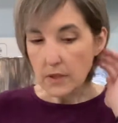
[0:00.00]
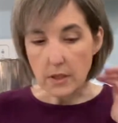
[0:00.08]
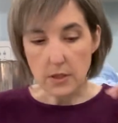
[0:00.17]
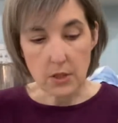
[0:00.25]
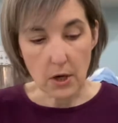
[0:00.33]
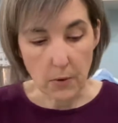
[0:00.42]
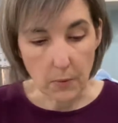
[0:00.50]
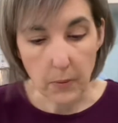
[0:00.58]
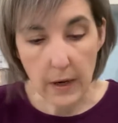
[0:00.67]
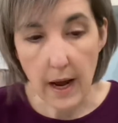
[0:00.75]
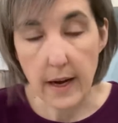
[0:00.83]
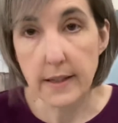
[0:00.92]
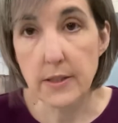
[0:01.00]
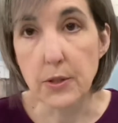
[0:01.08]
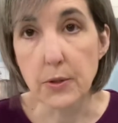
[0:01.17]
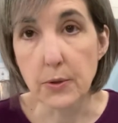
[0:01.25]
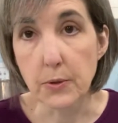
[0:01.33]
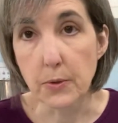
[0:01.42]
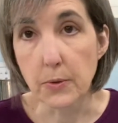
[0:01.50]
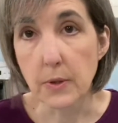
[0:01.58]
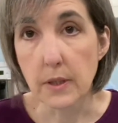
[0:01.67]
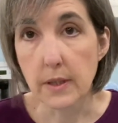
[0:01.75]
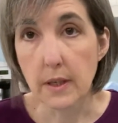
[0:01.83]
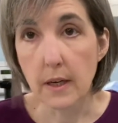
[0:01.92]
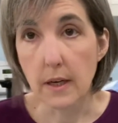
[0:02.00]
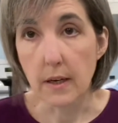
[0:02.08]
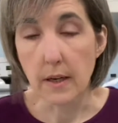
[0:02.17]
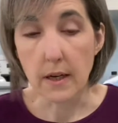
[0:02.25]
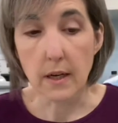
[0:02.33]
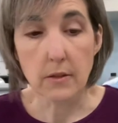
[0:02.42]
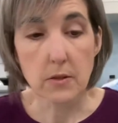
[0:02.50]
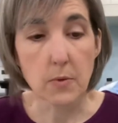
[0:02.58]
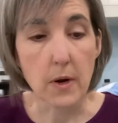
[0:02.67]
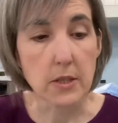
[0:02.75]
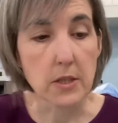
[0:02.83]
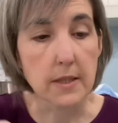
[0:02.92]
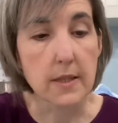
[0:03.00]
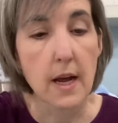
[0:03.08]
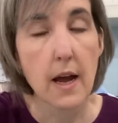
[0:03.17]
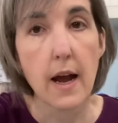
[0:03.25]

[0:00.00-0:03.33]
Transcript: so when I do color swatches,